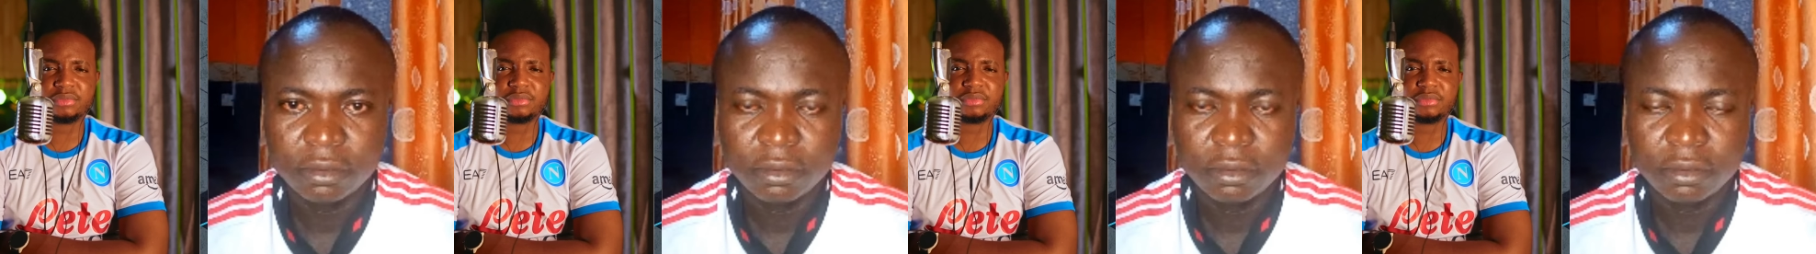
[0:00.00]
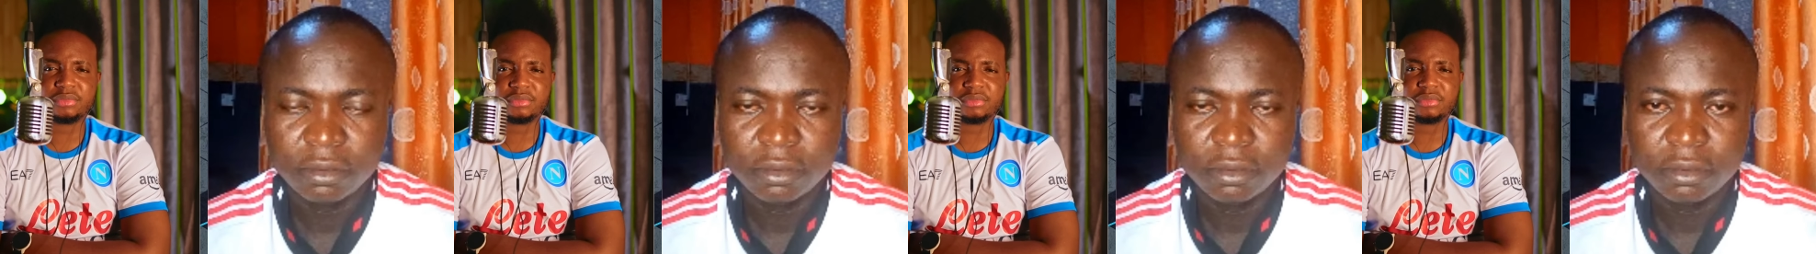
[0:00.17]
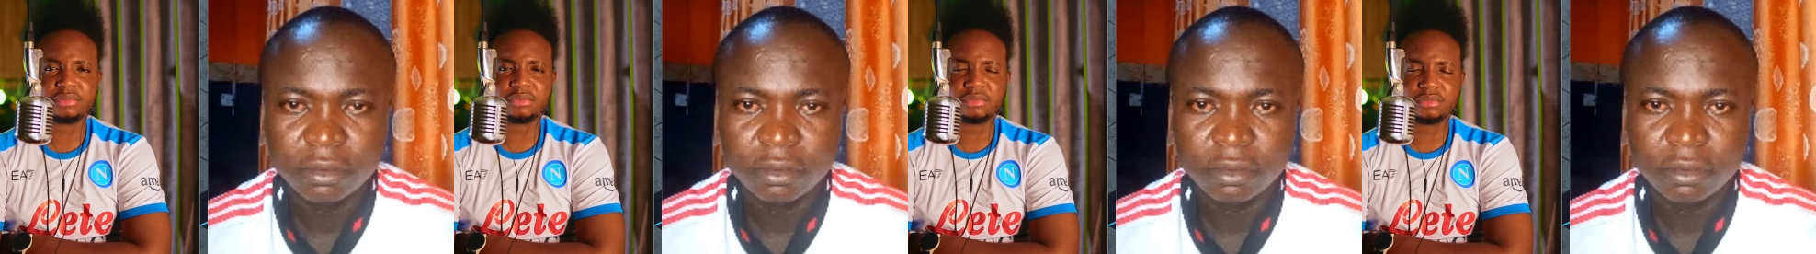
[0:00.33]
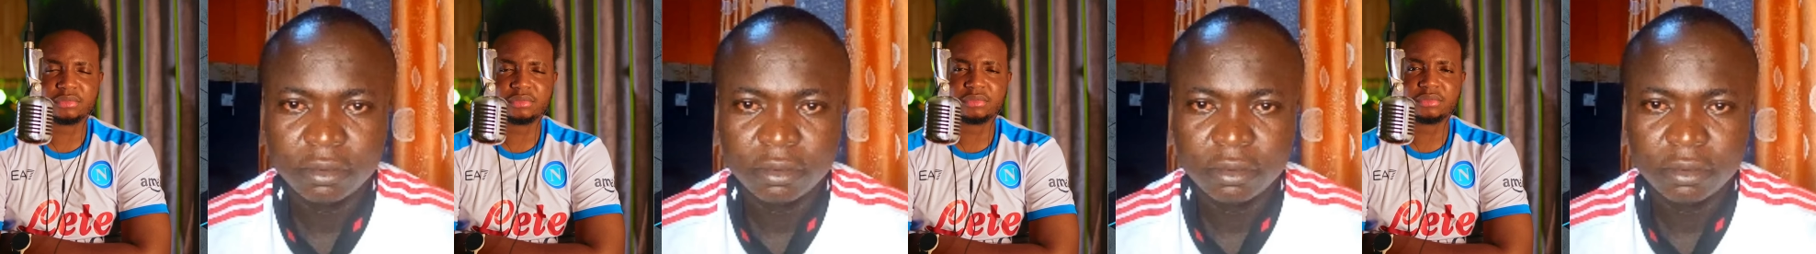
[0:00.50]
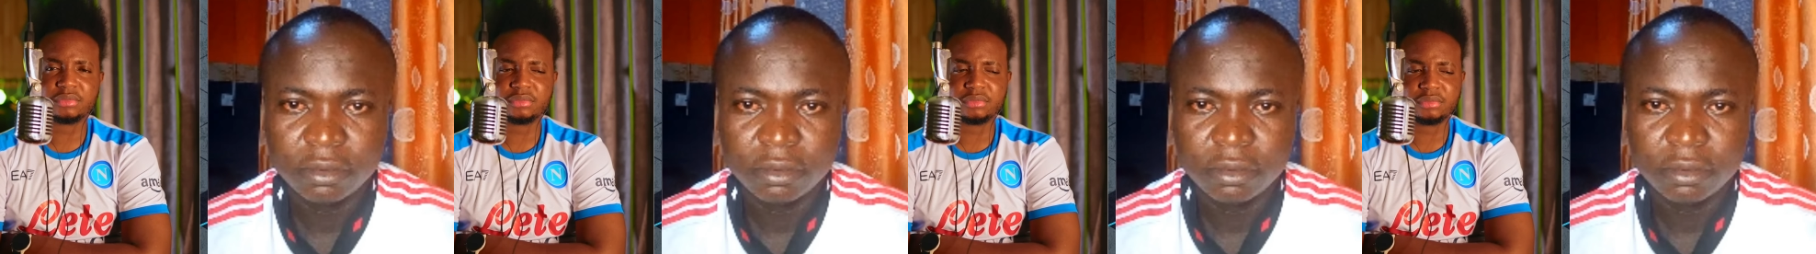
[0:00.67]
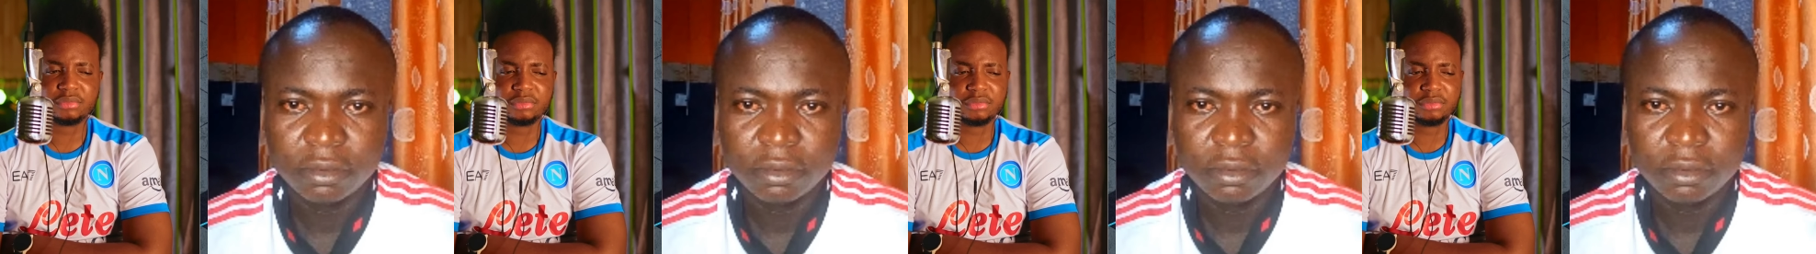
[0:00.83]

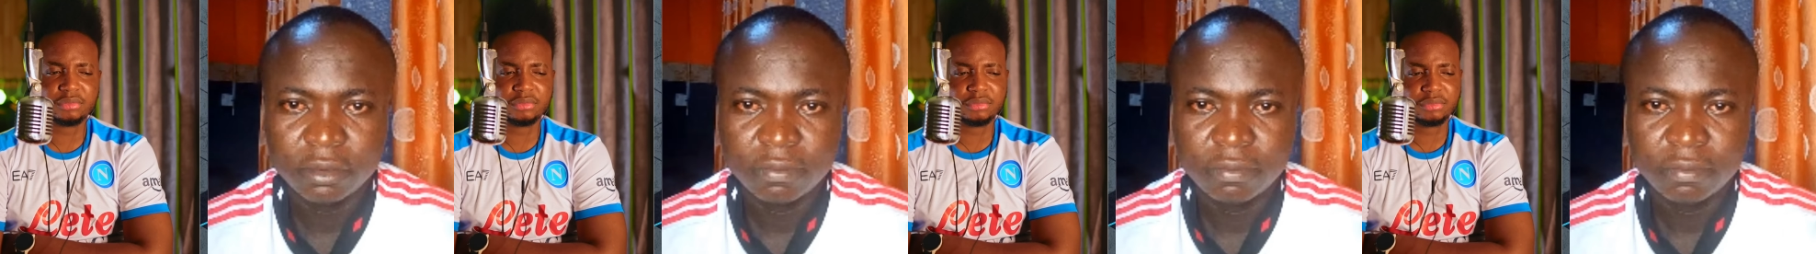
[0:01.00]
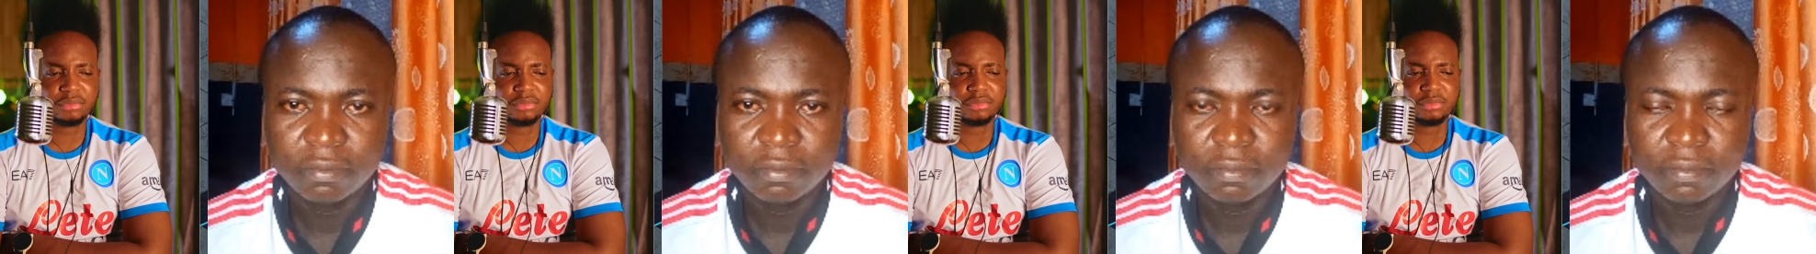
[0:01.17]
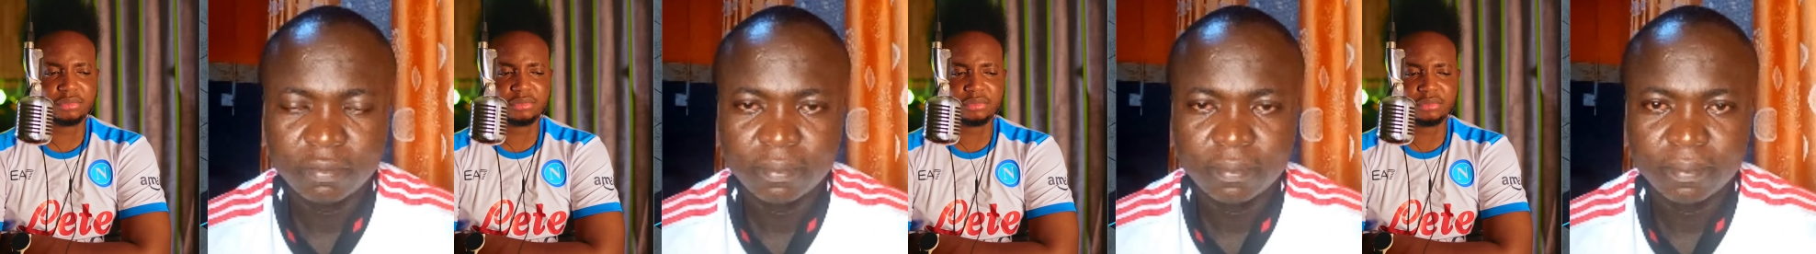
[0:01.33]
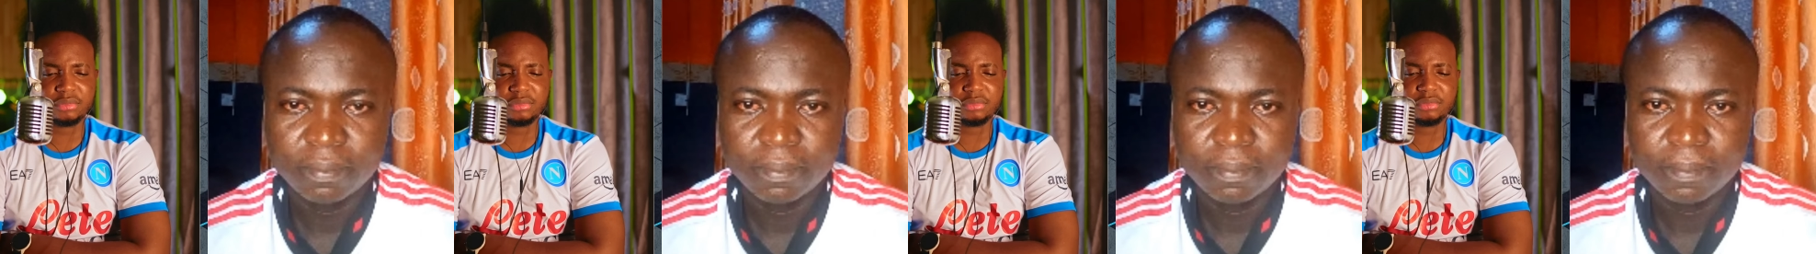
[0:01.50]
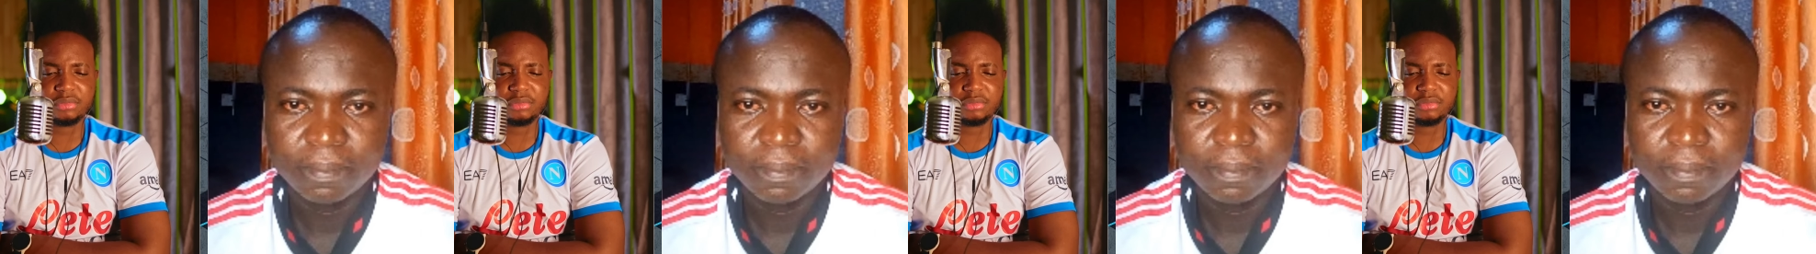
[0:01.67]
(no one is talking)